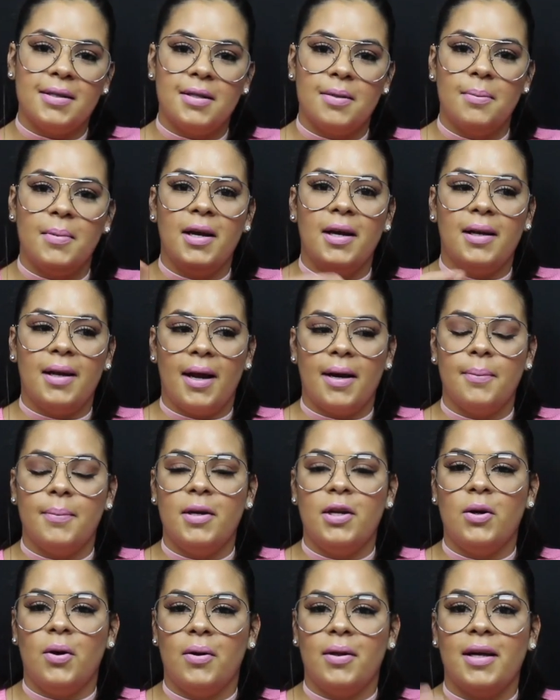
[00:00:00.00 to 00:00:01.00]
to me and letting
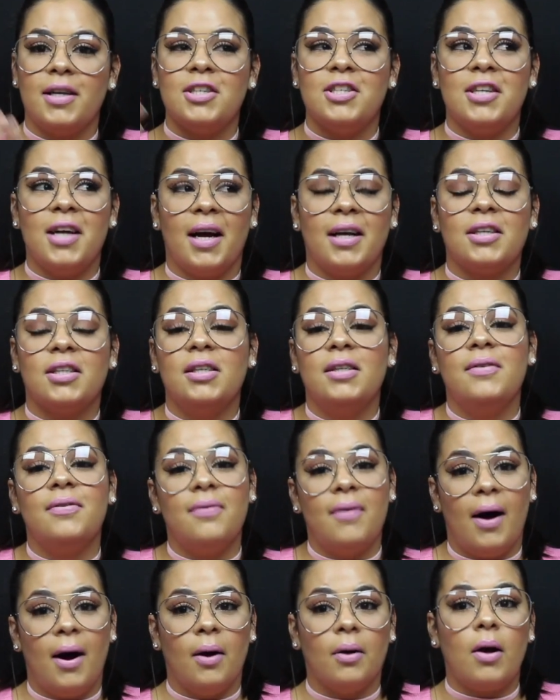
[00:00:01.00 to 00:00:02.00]
me know that she actually
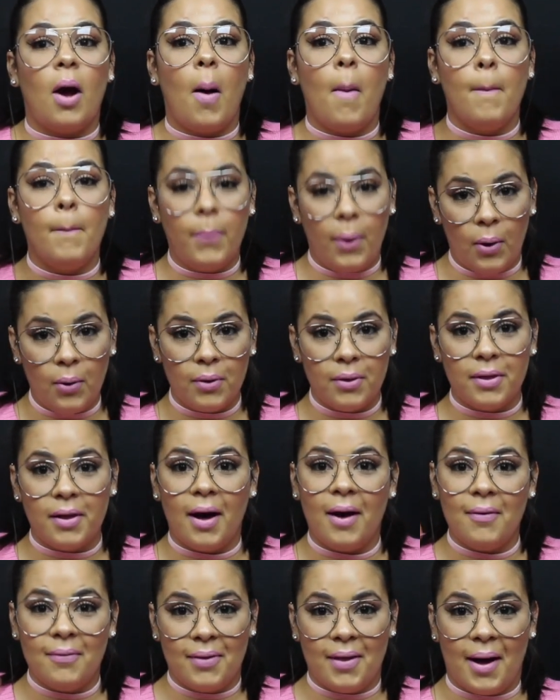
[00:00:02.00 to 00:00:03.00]
found both
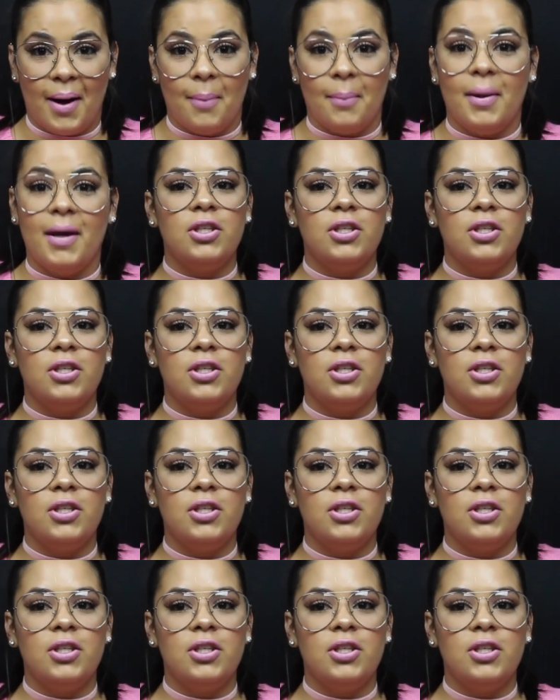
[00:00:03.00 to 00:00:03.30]
of them.